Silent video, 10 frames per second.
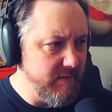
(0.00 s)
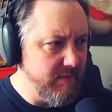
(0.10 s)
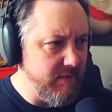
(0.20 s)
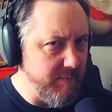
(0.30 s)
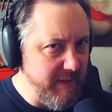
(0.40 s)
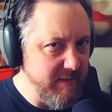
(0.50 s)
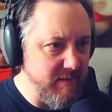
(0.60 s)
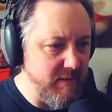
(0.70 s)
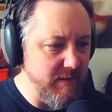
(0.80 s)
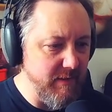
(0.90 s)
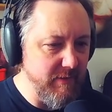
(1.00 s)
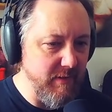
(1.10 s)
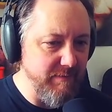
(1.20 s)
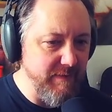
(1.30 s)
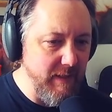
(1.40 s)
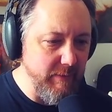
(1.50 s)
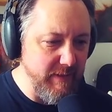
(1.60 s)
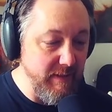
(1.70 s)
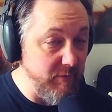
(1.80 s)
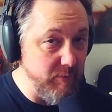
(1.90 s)
Misa, instead of following
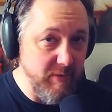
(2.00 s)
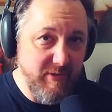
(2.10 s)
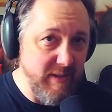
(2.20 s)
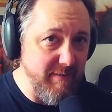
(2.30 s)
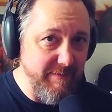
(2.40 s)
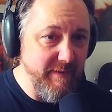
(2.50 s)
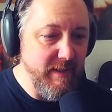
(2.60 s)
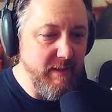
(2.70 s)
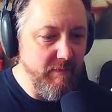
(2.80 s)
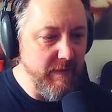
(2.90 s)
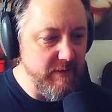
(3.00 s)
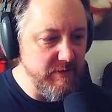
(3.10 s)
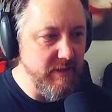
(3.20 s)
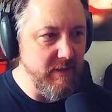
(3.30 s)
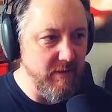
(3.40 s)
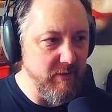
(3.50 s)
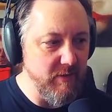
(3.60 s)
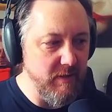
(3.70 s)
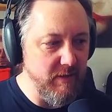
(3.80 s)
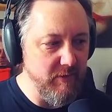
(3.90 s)
that, which would sound fine, she is
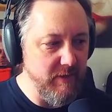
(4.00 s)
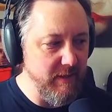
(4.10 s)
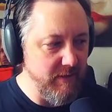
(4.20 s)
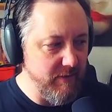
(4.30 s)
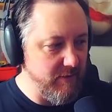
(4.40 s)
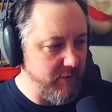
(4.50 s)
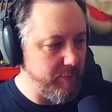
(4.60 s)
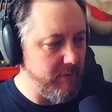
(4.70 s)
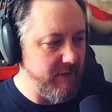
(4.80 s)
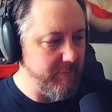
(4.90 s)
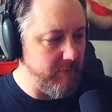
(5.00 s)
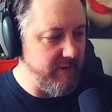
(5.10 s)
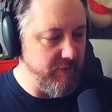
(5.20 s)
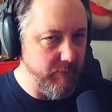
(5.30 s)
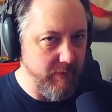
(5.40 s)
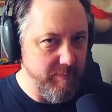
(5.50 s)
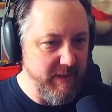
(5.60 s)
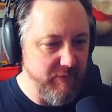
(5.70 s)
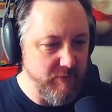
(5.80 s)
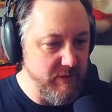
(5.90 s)
taking these little explorations with the
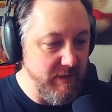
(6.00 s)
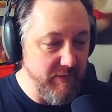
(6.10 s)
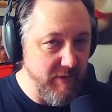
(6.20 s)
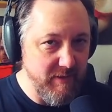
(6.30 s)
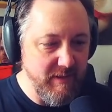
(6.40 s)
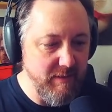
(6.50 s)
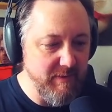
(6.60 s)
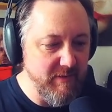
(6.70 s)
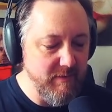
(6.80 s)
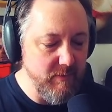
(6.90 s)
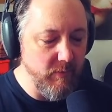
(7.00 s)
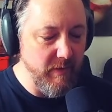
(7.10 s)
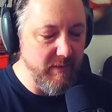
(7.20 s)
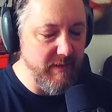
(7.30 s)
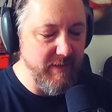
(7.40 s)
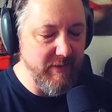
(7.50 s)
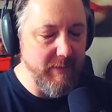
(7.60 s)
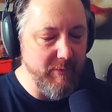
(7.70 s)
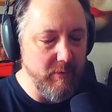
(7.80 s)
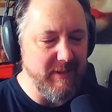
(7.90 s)
bass, which she does all the time. It's one of the things I
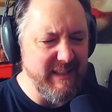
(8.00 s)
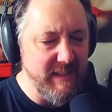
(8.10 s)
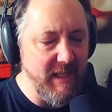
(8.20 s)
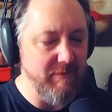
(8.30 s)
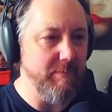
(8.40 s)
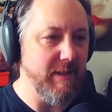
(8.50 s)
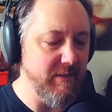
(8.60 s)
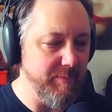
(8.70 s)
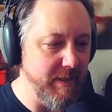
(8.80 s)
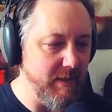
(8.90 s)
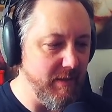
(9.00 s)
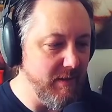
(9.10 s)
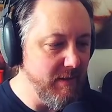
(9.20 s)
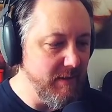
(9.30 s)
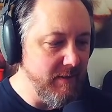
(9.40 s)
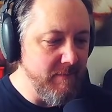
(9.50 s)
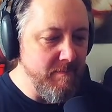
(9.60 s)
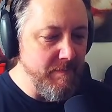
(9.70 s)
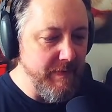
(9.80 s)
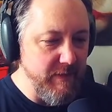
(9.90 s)
absolutely love about this band,
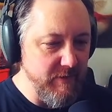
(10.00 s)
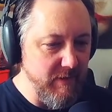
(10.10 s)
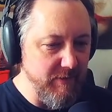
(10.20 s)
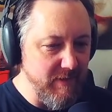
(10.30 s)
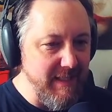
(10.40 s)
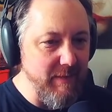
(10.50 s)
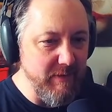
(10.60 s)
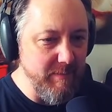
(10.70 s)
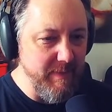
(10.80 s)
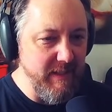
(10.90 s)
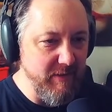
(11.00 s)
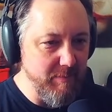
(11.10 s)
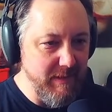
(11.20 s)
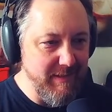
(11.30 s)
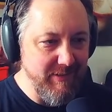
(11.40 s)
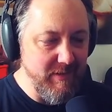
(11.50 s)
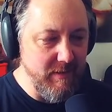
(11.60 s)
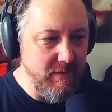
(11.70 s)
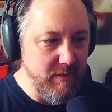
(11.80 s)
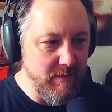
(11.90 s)
is she does a lot with the bass, but doesn't
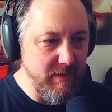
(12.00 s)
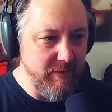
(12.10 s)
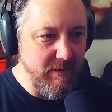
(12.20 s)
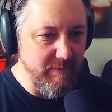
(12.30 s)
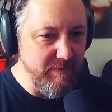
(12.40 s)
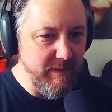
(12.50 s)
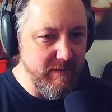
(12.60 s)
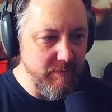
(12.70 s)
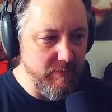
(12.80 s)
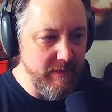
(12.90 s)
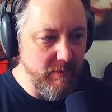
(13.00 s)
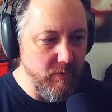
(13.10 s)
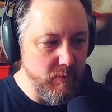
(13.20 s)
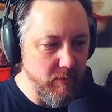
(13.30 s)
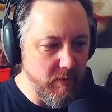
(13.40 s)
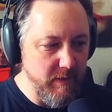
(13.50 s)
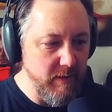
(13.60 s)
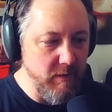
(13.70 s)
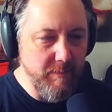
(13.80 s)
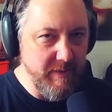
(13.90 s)
conflict or
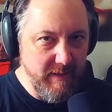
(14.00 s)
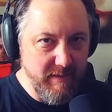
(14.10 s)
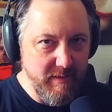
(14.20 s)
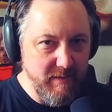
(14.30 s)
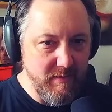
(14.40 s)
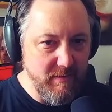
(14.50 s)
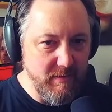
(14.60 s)
interrupt anything.